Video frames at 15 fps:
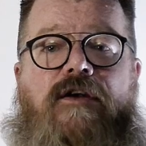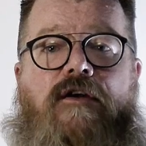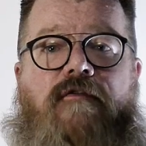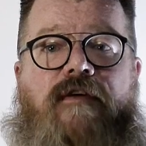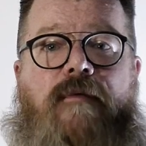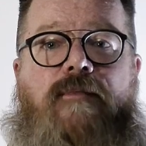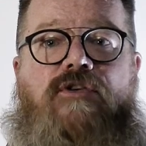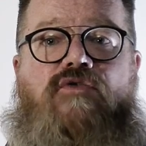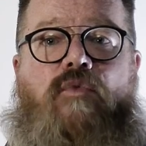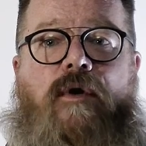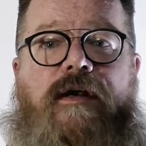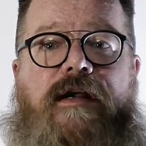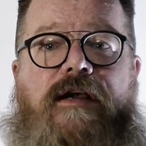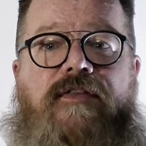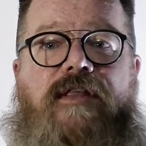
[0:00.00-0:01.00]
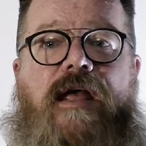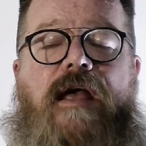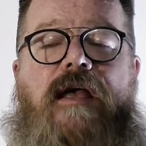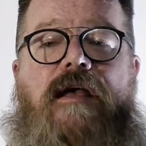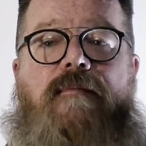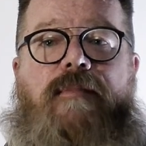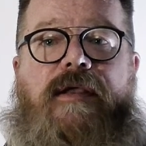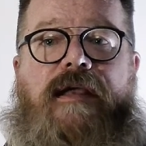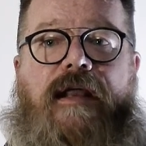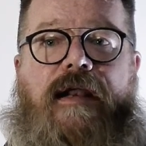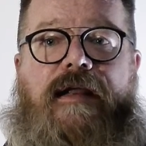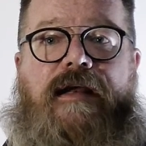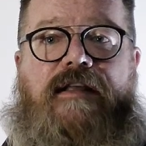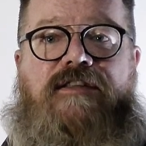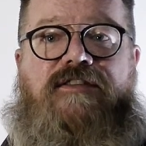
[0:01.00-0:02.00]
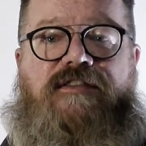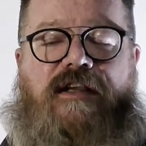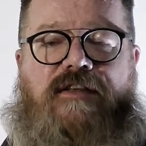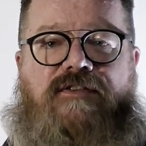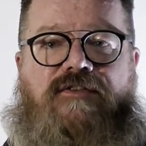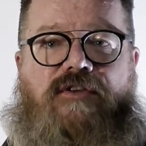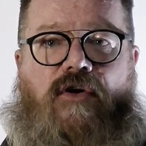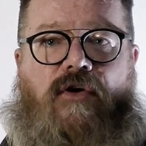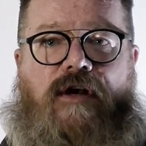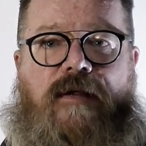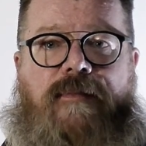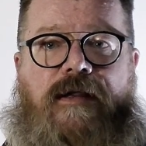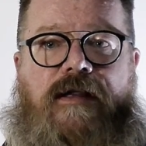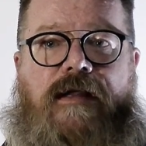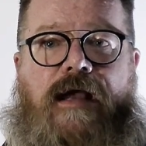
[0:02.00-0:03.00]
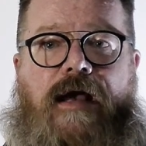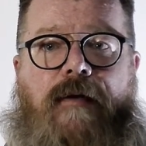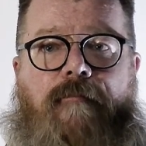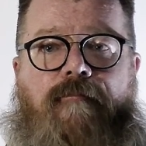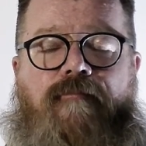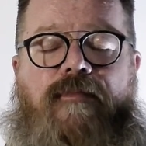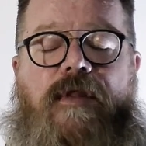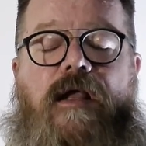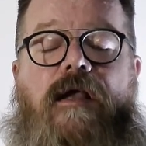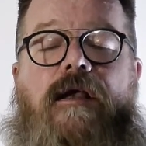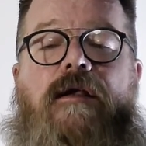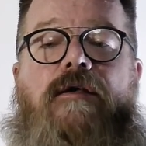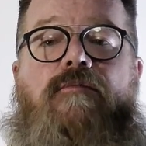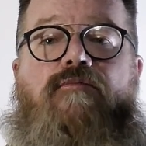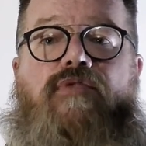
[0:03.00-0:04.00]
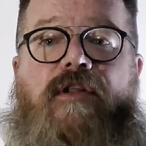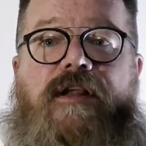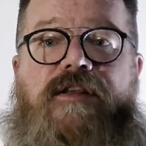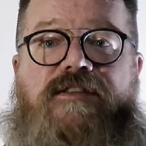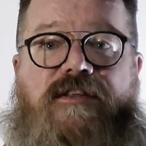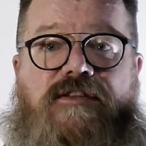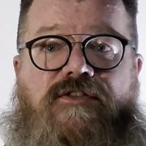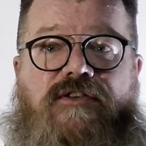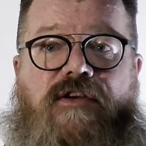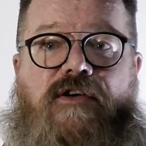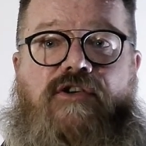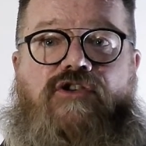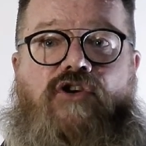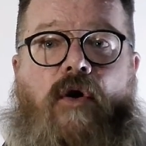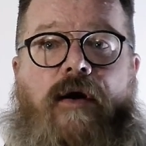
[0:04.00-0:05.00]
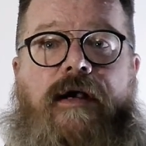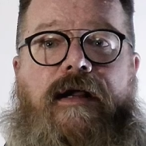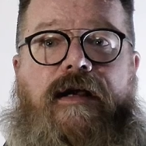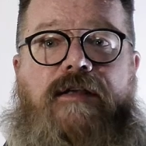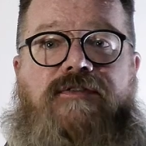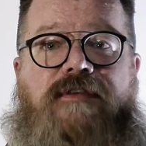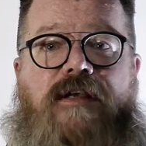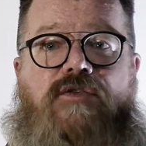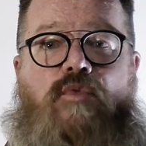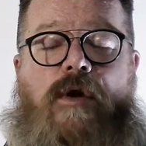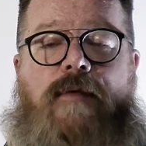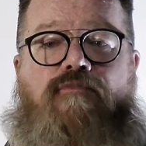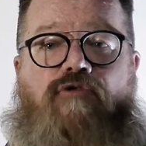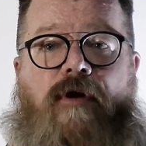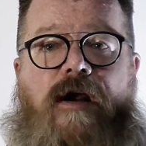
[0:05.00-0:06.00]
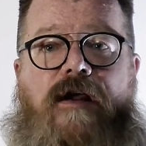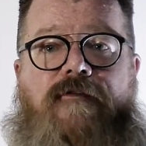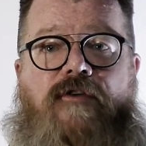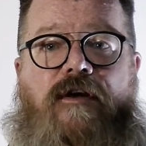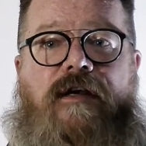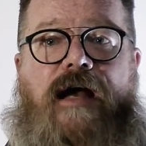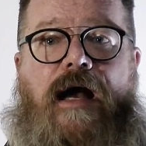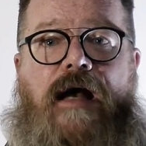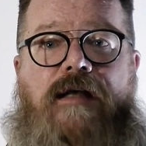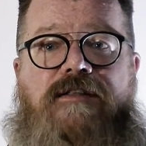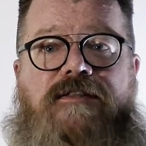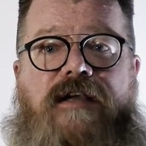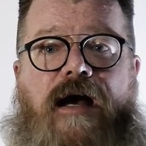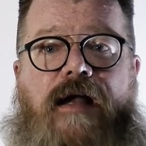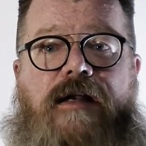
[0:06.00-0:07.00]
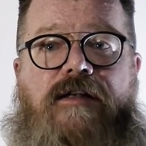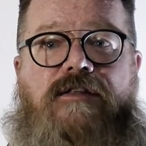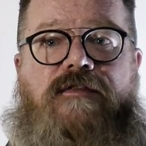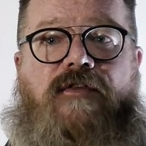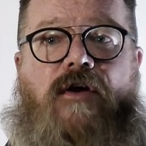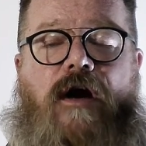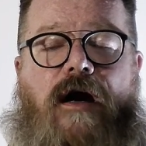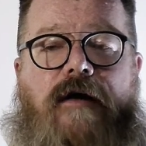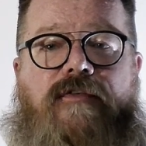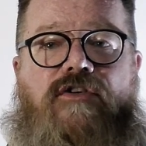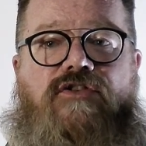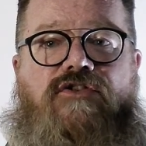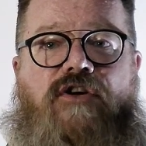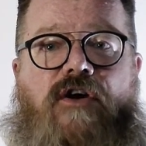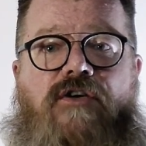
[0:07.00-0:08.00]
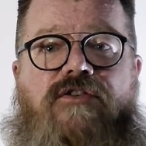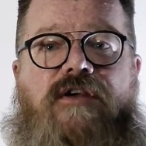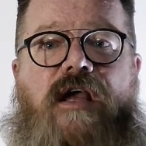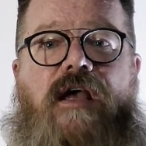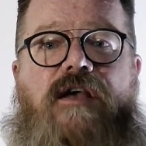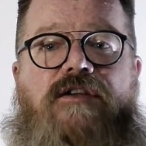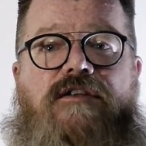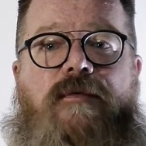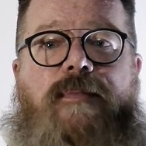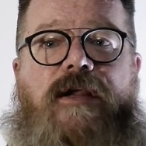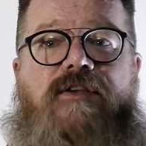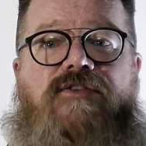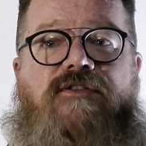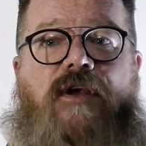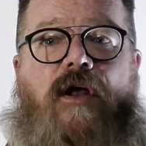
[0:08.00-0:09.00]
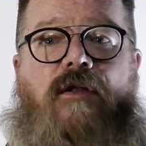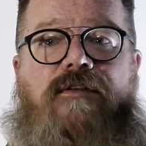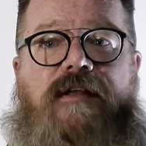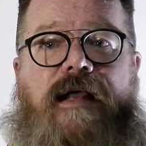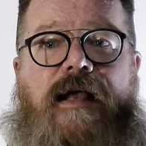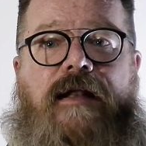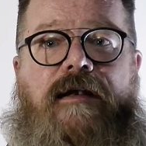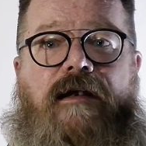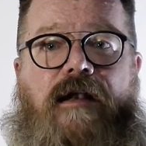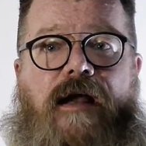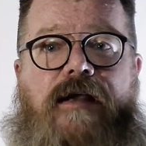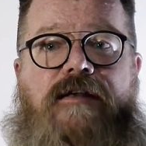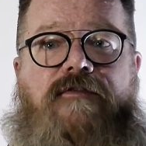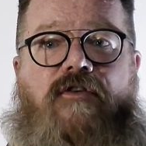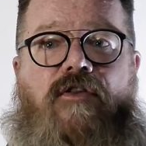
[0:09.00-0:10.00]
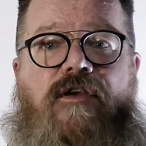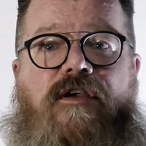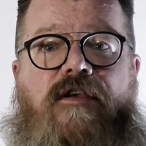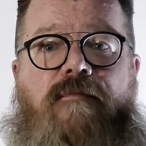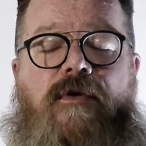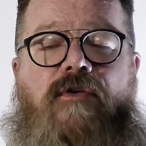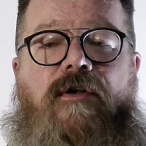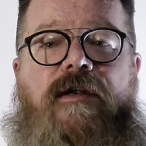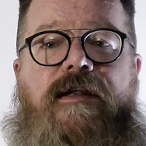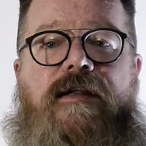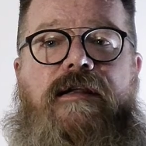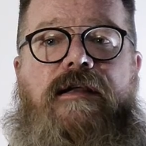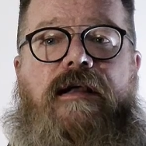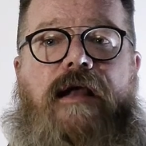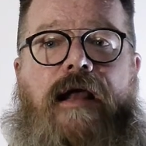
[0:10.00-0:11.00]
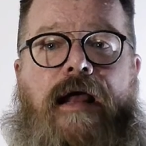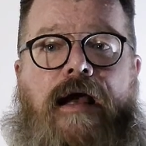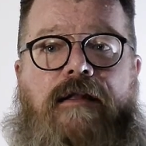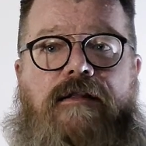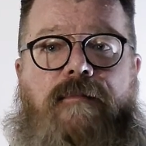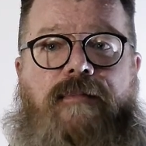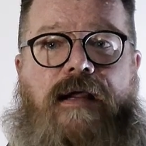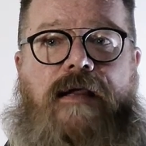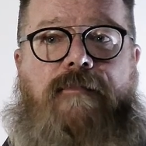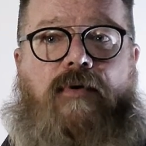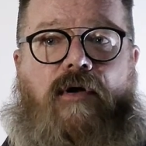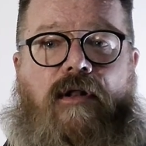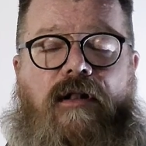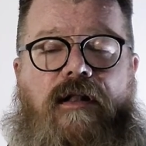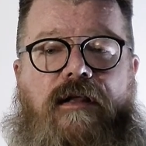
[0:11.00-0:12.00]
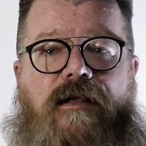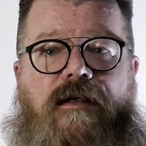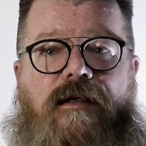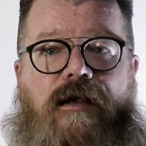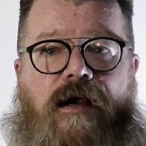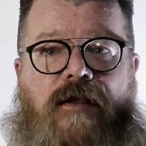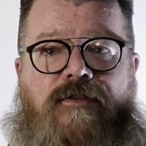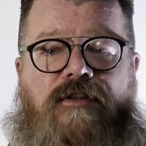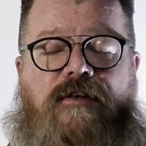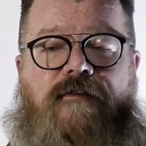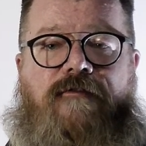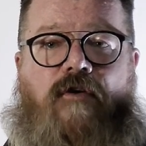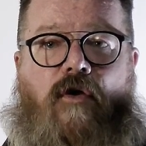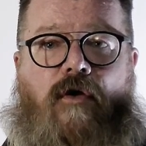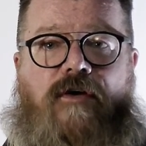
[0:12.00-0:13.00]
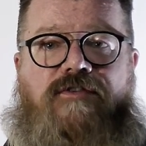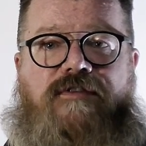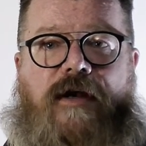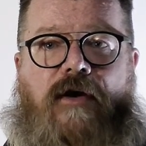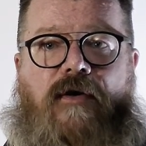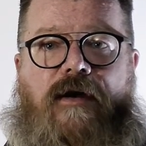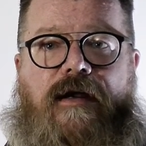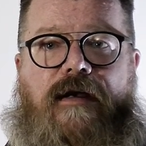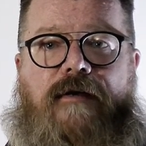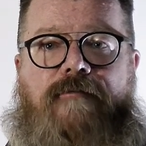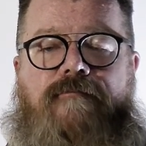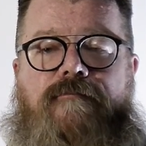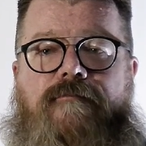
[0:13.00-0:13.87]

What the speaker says: November 20th, beginning at 6:30 p.m. Please consider joining us as we pray for God's guidance for Harvest Church to be salt and light for the community and the people in the DeForest area.